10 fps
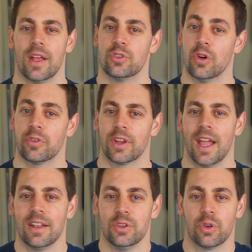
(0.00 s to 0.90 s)
And don't
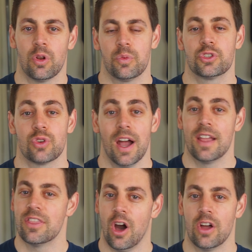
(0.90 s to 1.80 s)
forget, you can always try
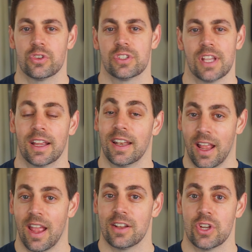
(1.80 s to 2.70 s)
the 100-second
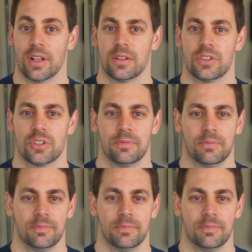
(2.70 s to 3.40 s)
hang challenge.